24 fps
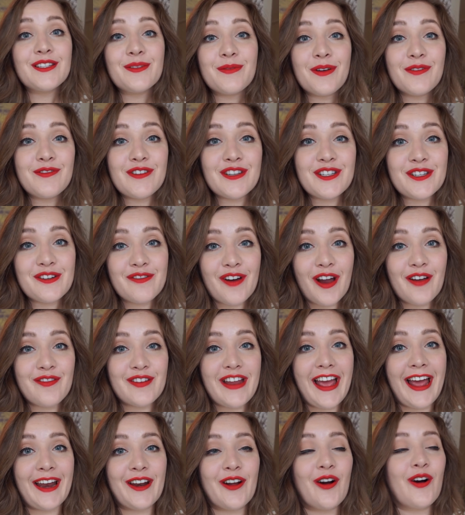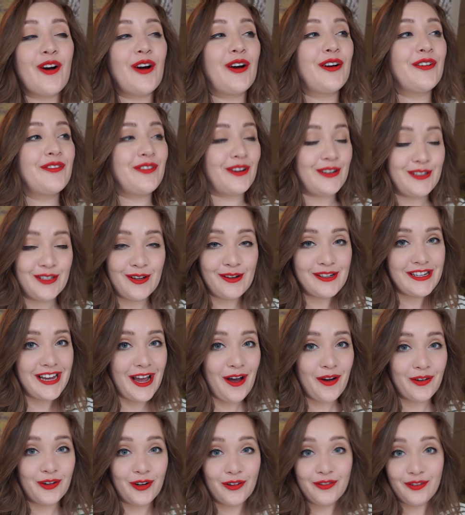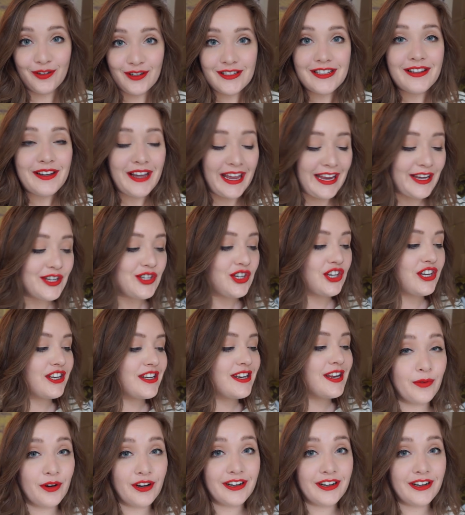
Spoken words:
We've just arrived at our first hotel and our first location.